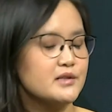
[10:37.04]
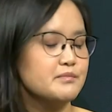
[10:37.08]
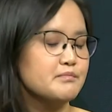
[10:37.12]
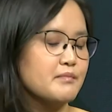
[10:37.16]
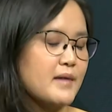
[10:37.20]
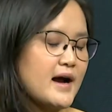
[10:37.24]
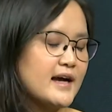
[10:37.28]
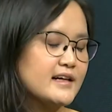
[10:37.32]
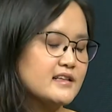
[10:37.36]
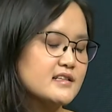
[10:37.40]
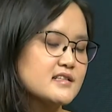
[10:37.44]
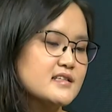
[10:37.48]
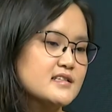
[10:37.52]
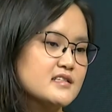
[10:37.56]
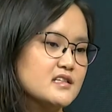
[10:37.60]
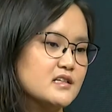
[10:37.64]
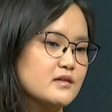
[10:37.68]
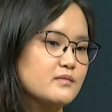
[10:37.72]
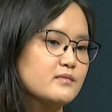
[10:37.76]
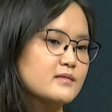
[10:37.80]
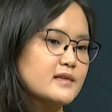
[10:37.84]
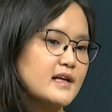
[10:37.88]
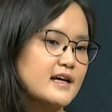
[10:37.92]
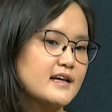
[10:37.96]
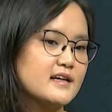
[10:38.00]
might
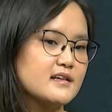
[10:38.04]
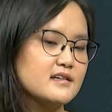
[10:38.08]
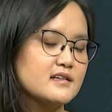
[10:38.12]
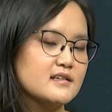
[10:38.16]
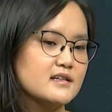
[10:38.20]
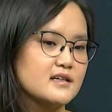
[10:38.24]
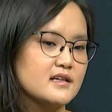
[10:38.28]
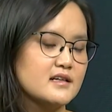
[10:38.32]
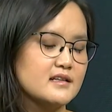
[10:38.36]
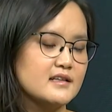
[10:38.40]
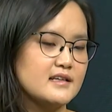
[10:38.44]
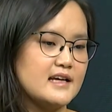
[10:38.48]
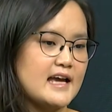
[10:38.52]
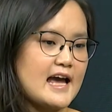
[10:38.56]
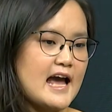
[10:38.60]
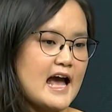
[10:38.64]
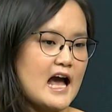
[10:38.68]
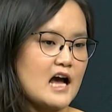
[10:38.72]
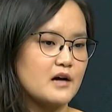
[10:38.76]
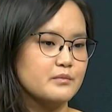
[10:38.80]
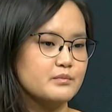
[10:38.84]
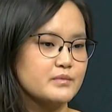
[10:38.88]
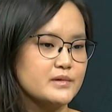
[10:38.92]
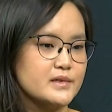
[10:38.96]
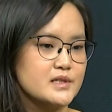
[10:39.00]
seem like the
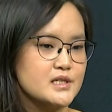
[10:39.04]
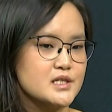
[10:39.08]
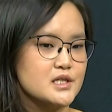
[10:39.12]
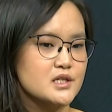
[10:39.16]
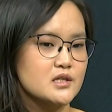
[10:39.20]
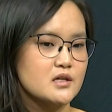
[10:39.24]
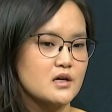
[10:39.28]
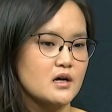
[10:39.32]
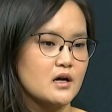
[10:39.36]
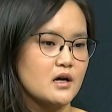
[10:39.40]
app is